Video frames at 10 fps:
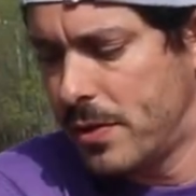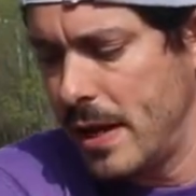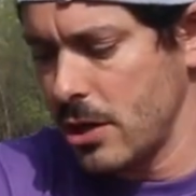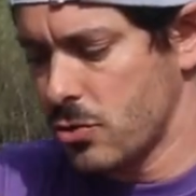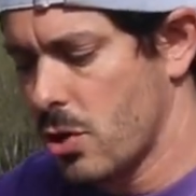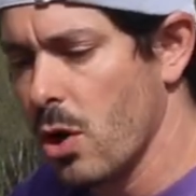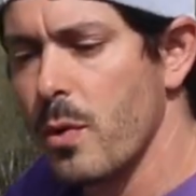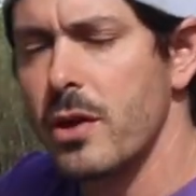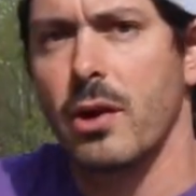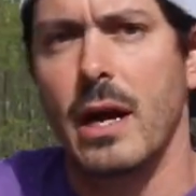theatrical,
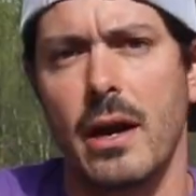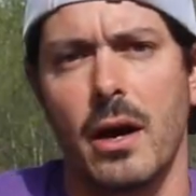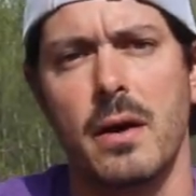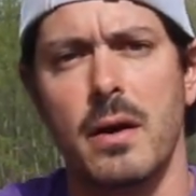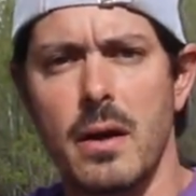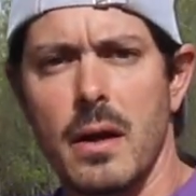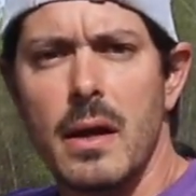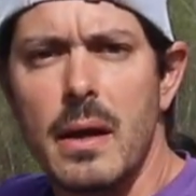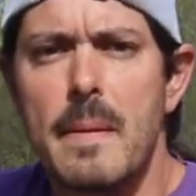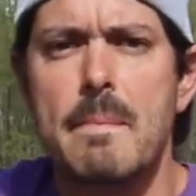where you're kind of
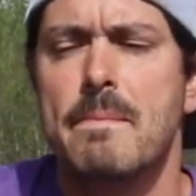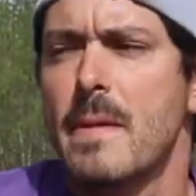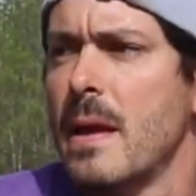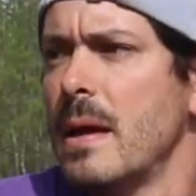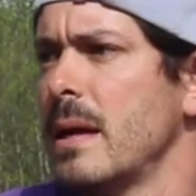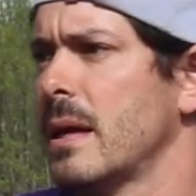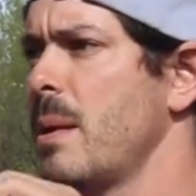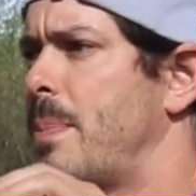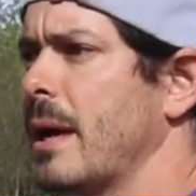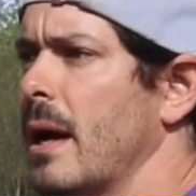
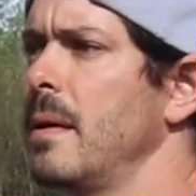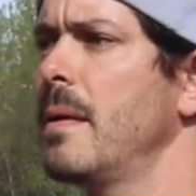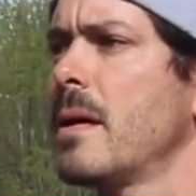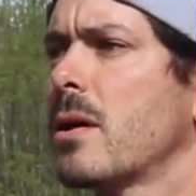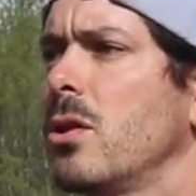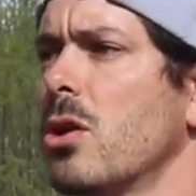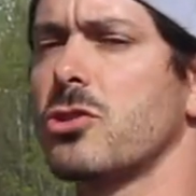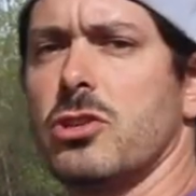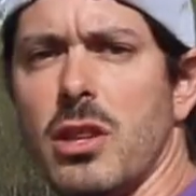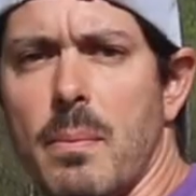keeping it
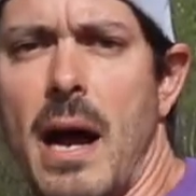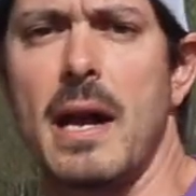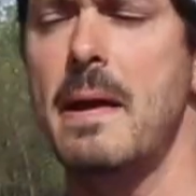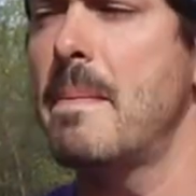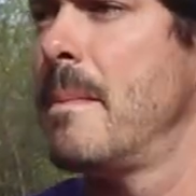closer to the body,